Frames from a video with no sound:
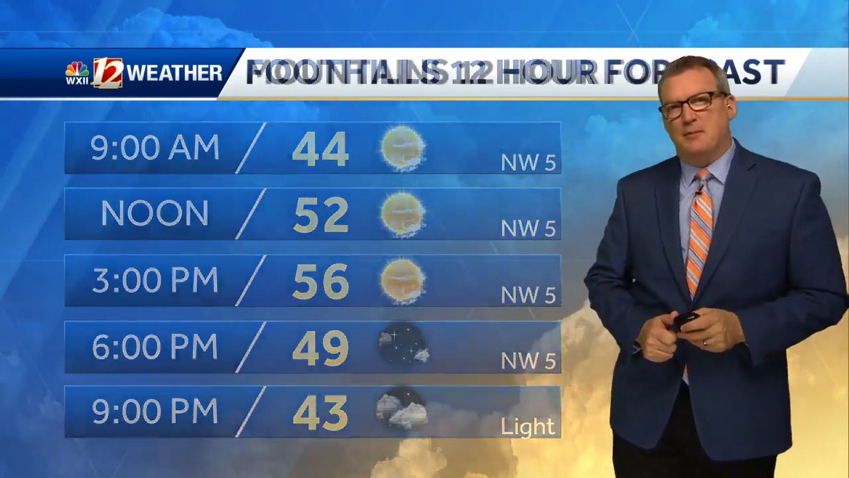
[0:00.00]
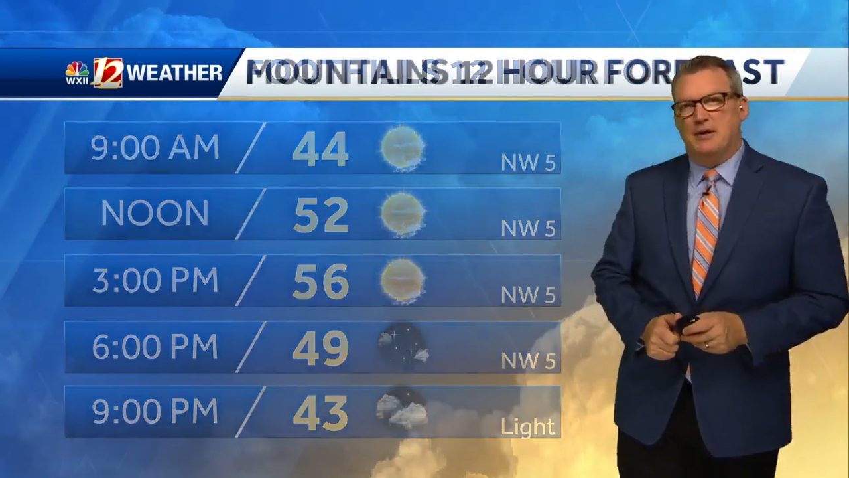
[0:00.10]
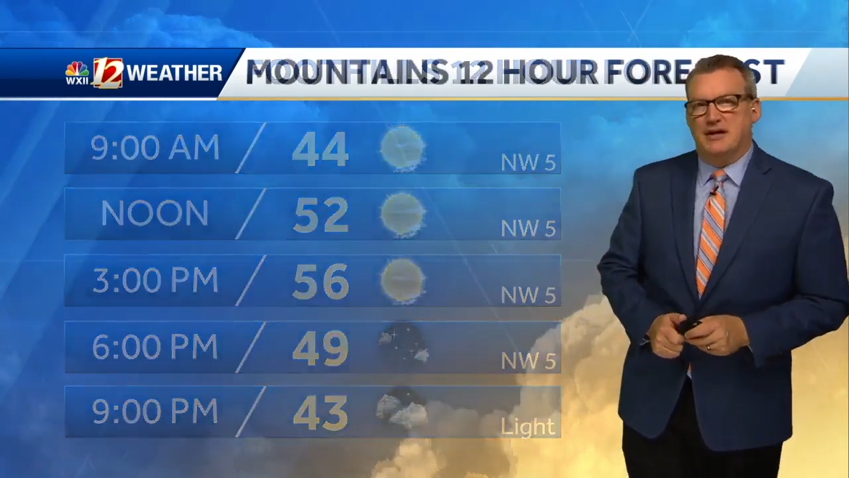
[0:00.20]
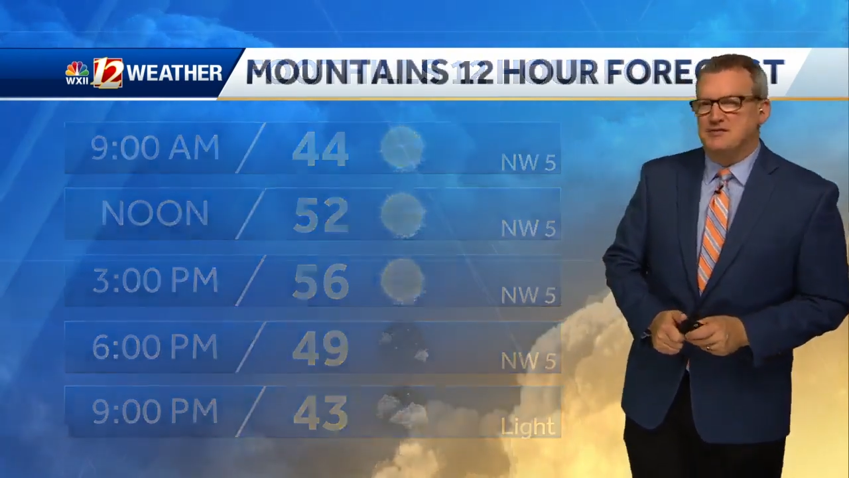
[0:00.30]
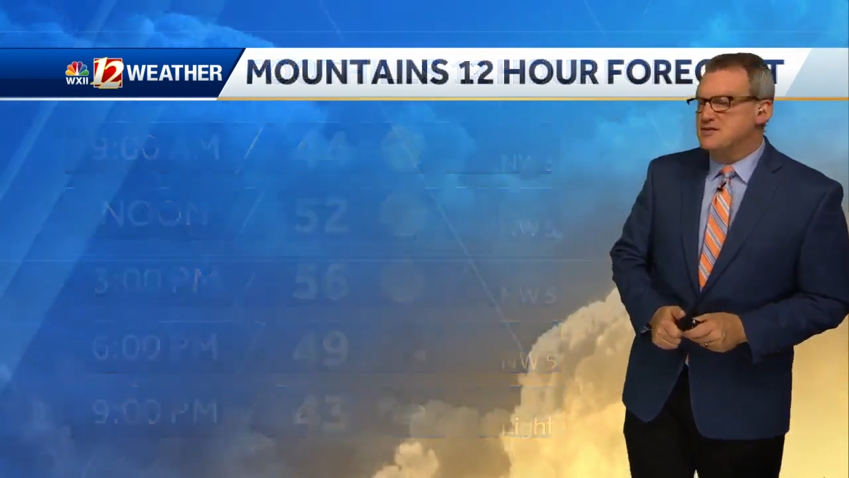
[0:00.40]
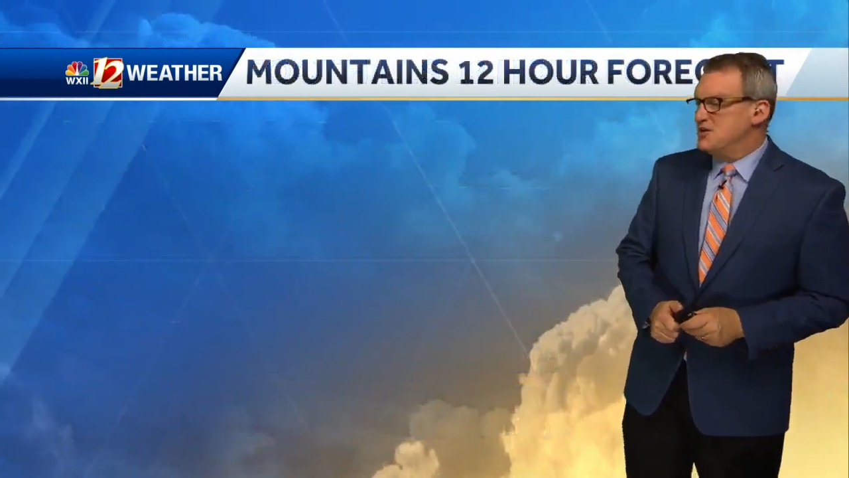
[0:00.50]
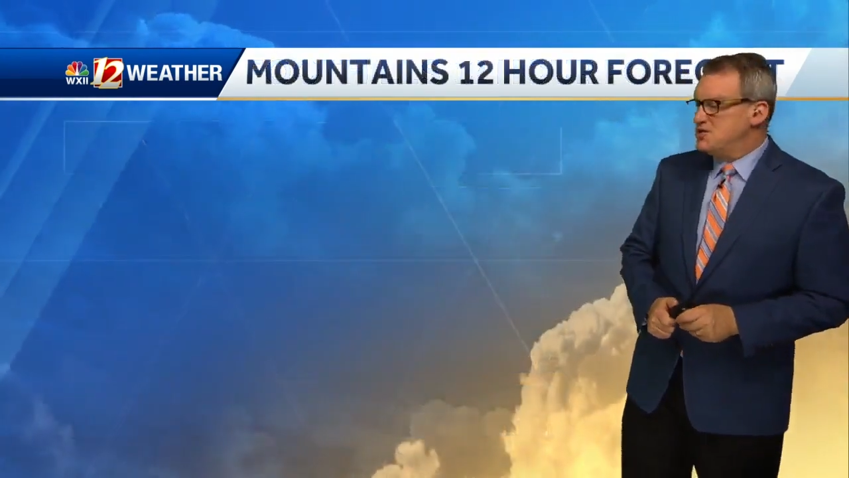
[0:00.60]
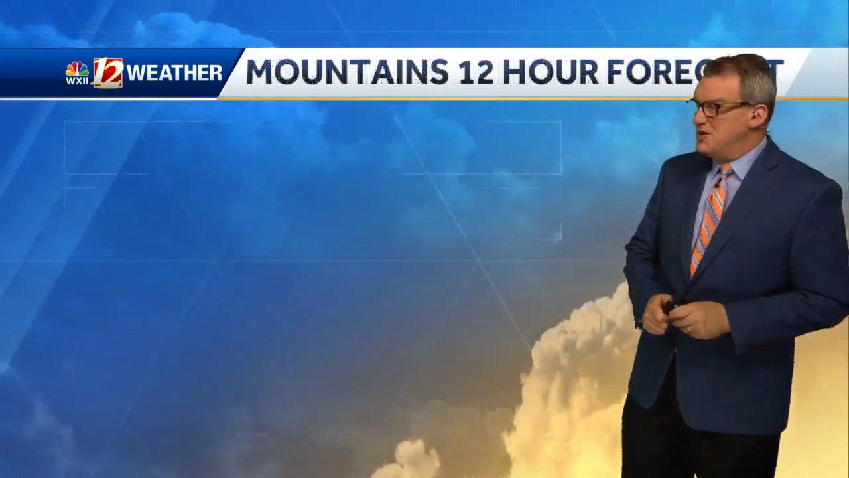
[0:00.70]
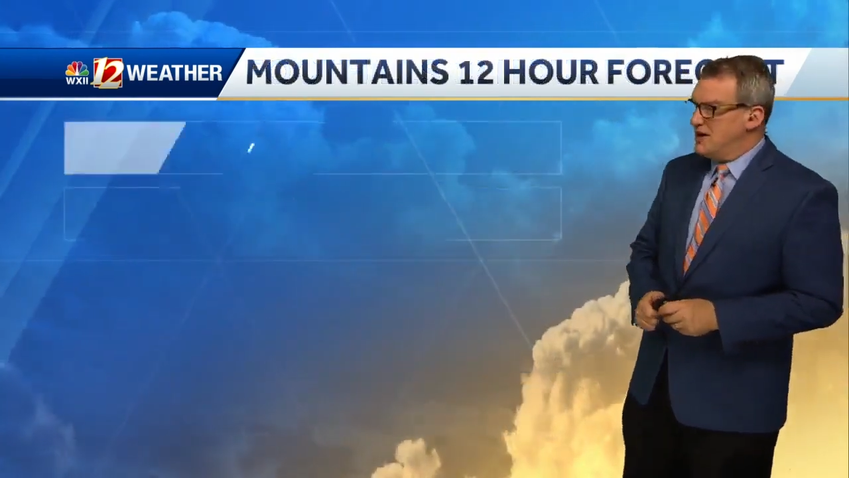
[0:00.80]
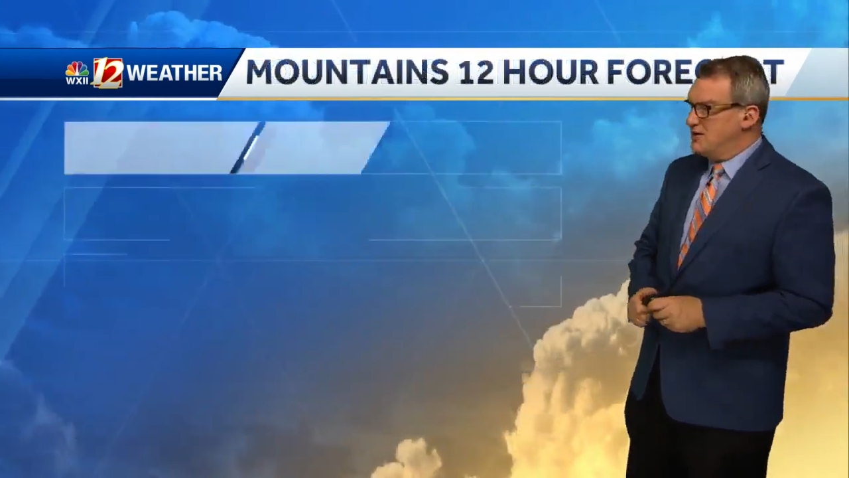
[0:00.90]
Plenty of
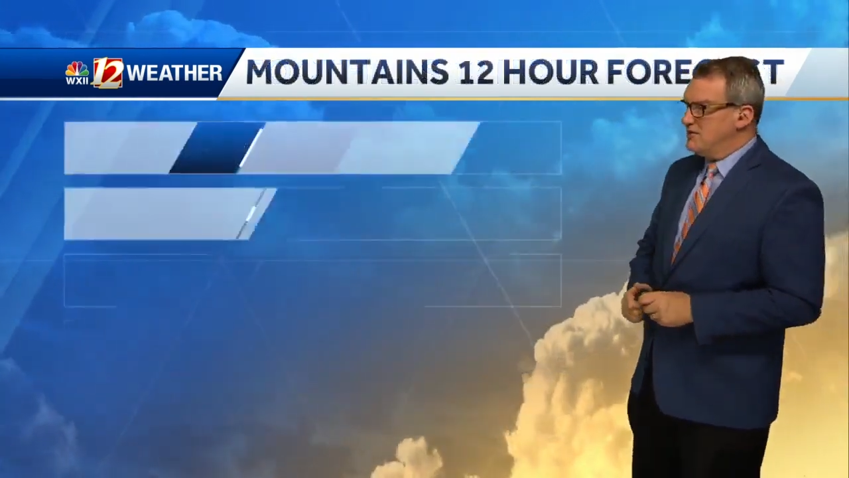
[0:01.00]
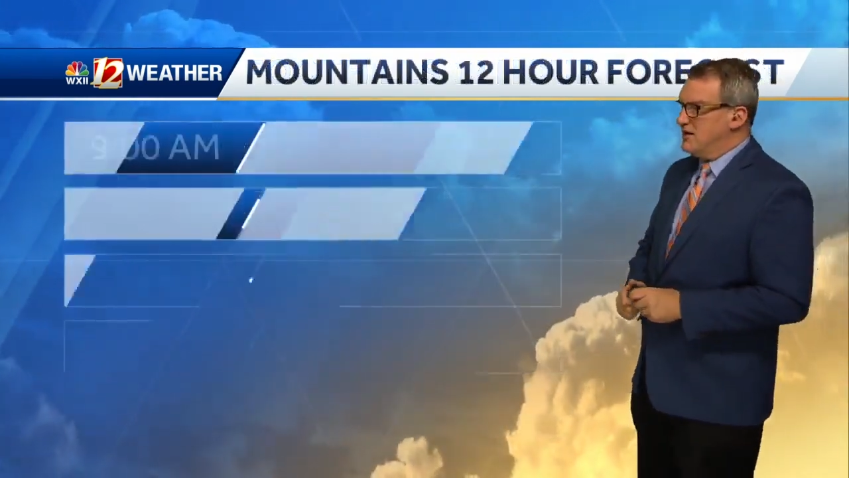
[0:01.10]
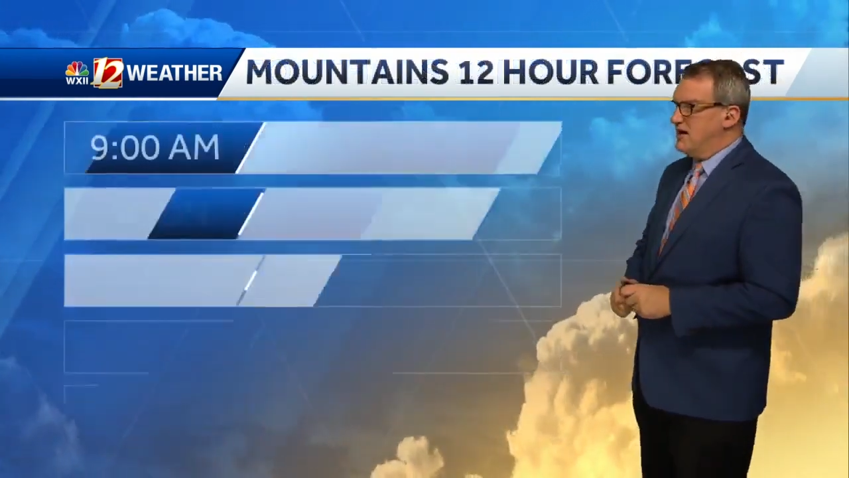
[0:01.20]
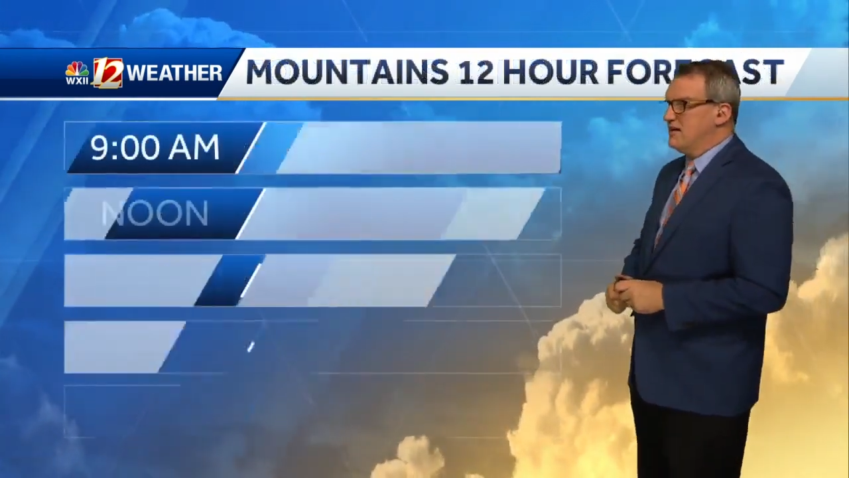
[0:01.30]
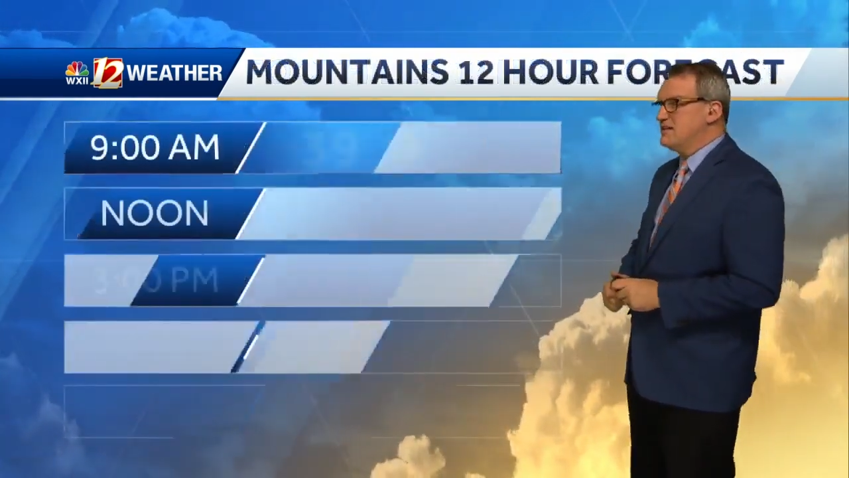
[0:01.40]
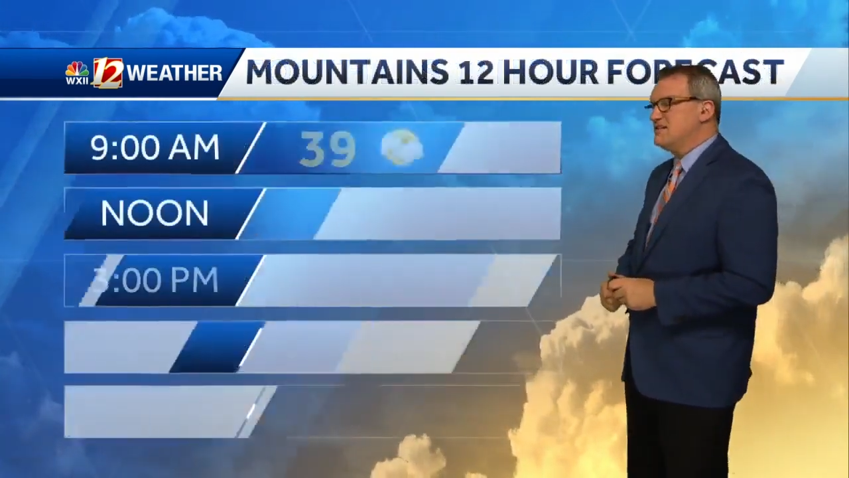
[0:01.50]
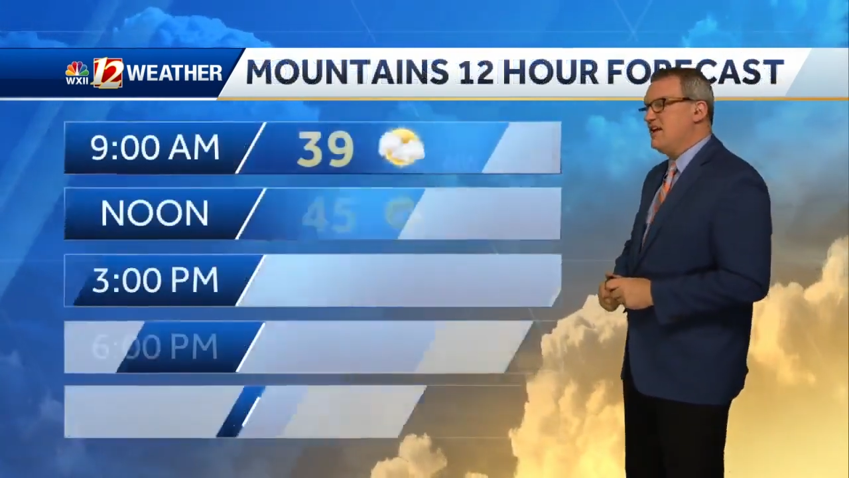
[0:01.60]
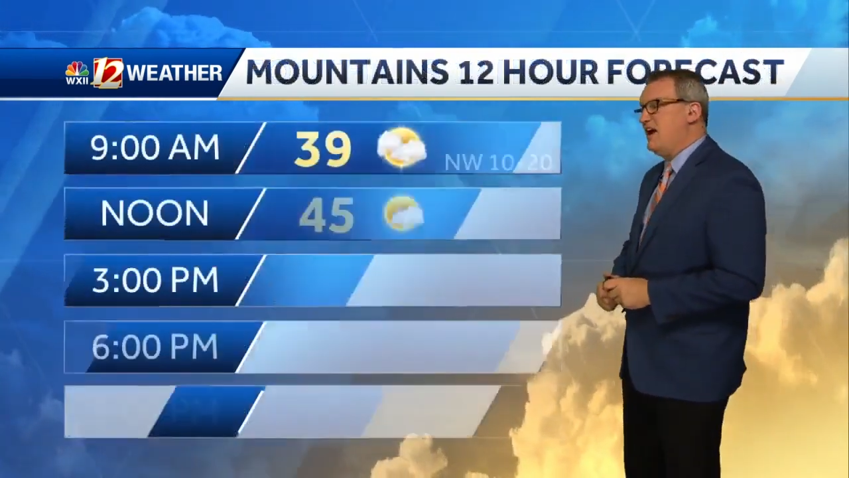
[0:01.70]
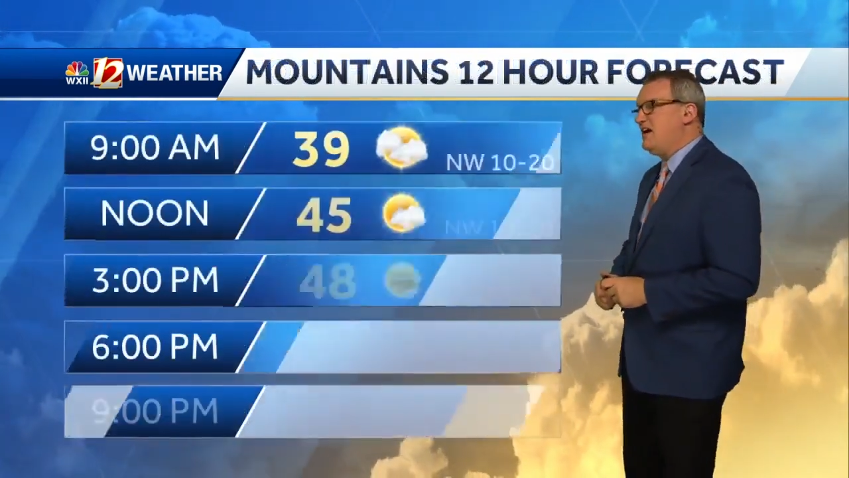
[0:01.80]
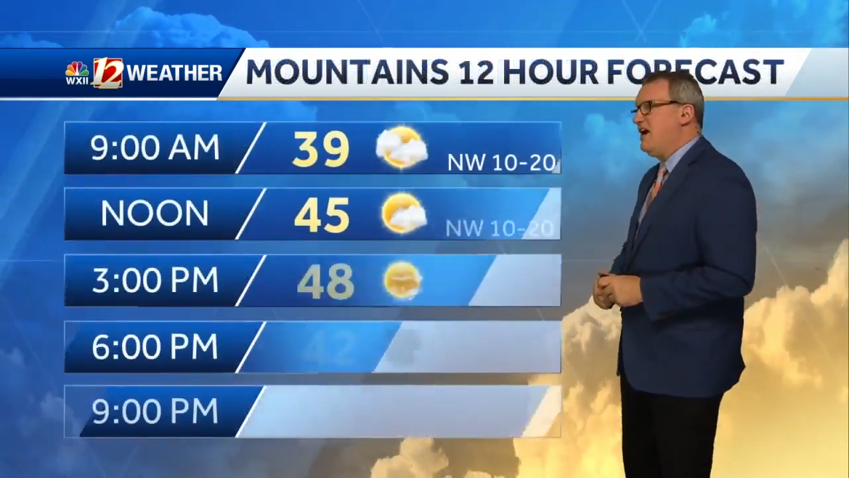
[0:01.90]
sunshine over the area
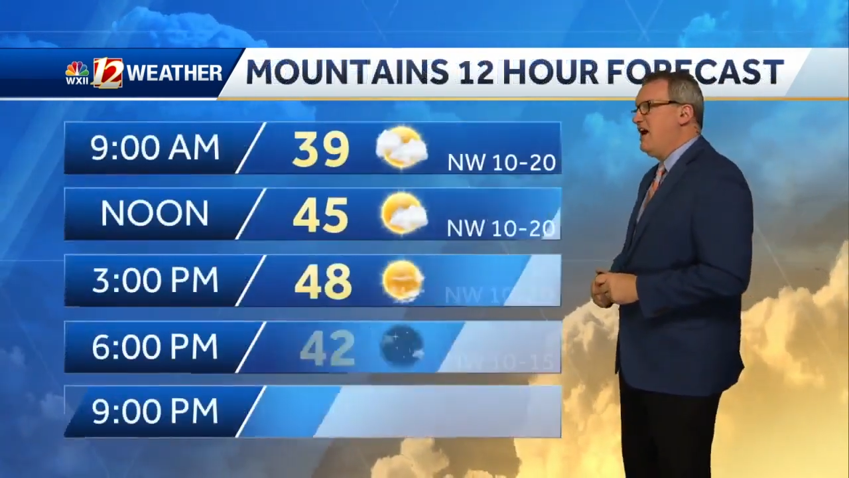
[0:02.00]
today.